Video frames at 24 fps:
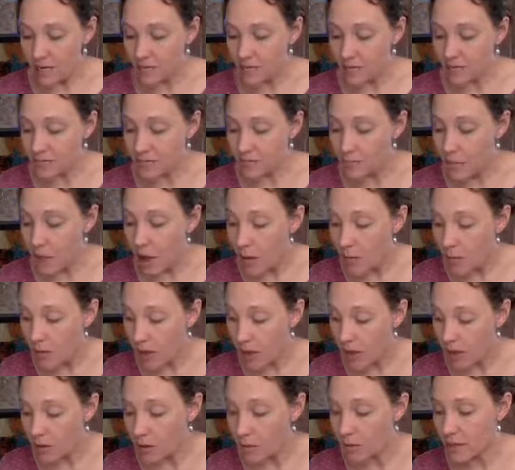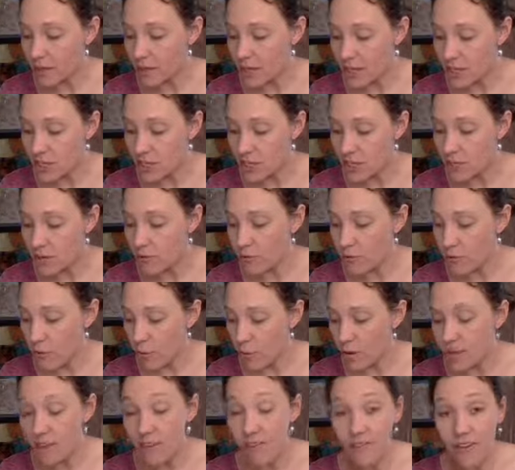a small bottle will get you
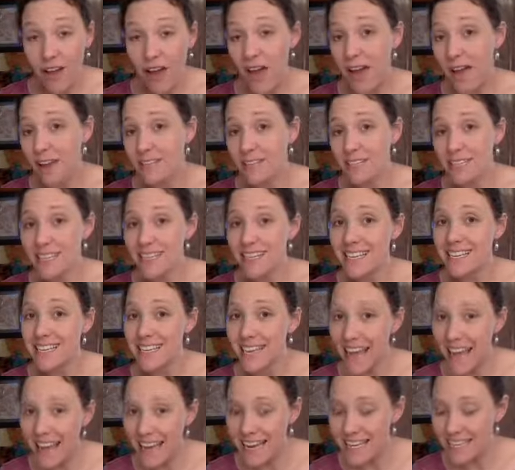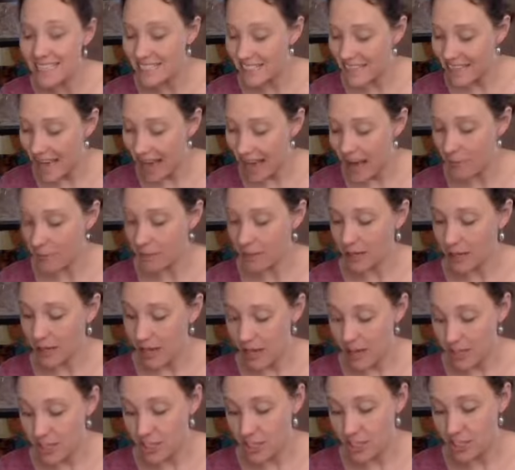45 to 90
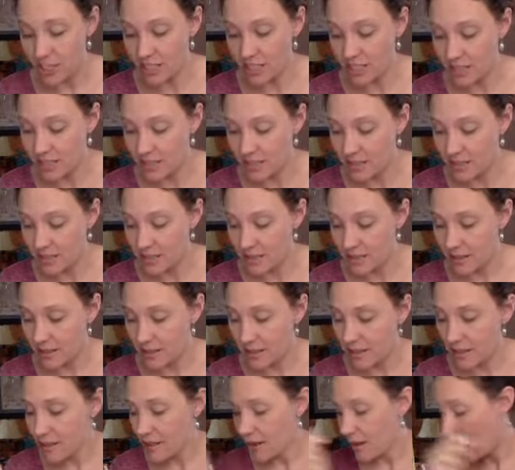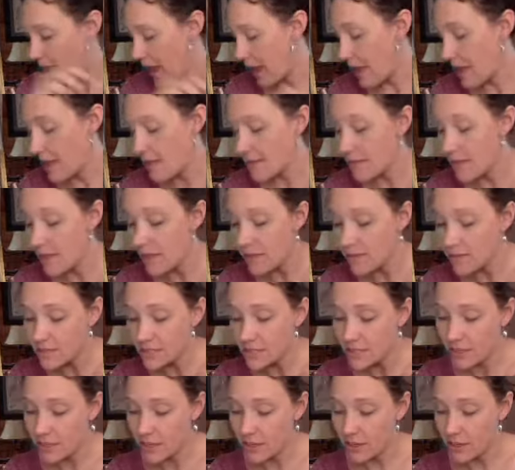applications. Okay, Thieves
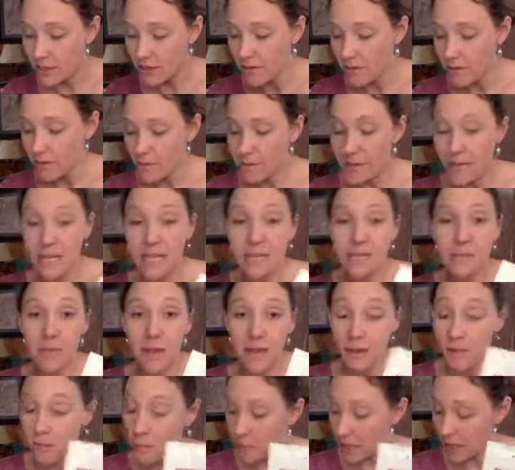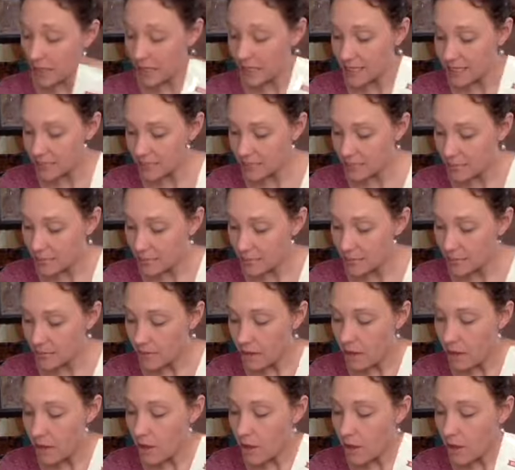Cleaner is made of plants
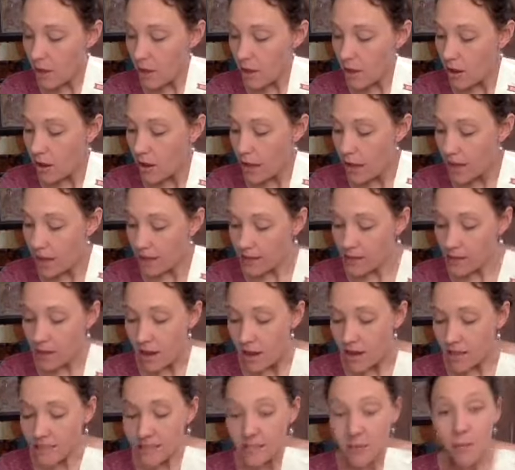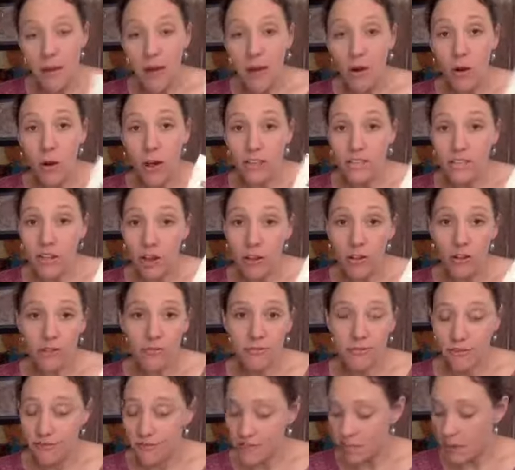and costs about
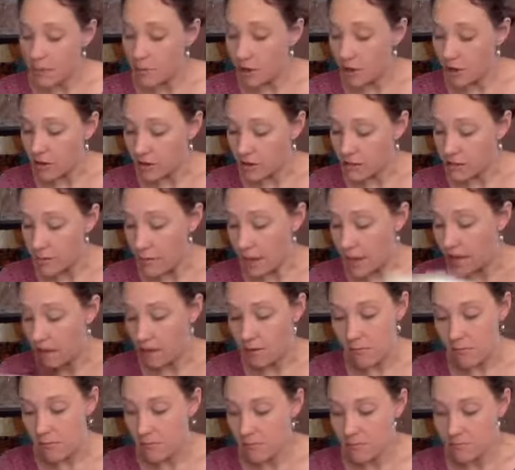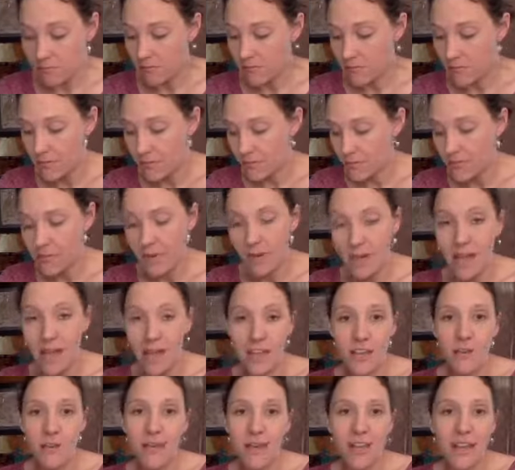$1.50 a bottle to make. Okay,
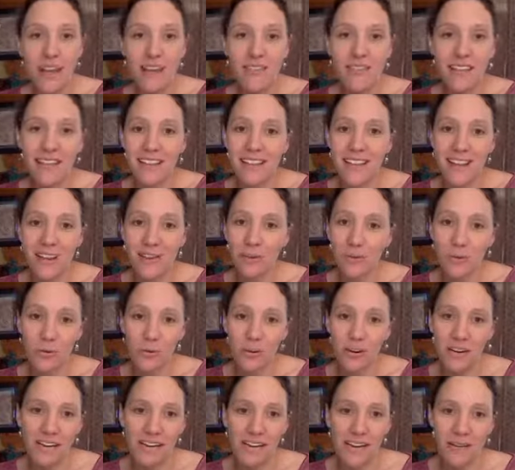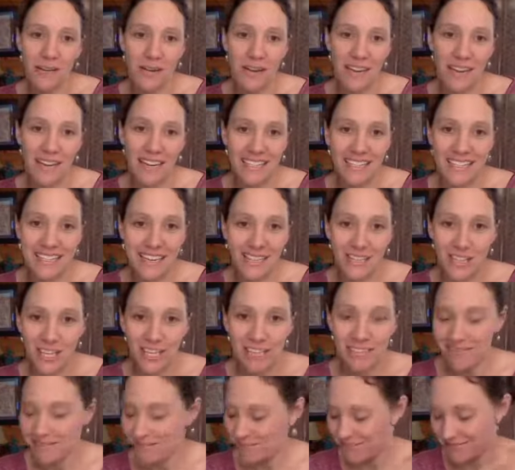you can't even get that in your organic section.
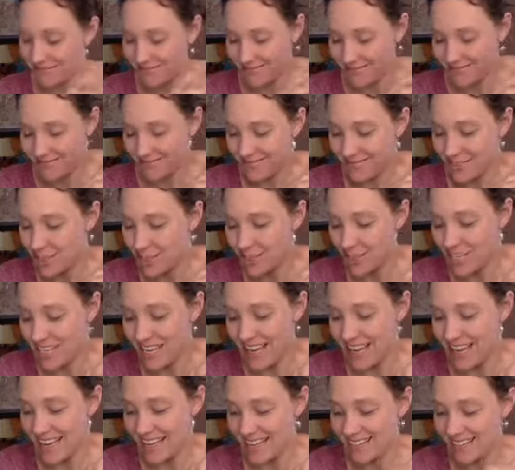You just can't.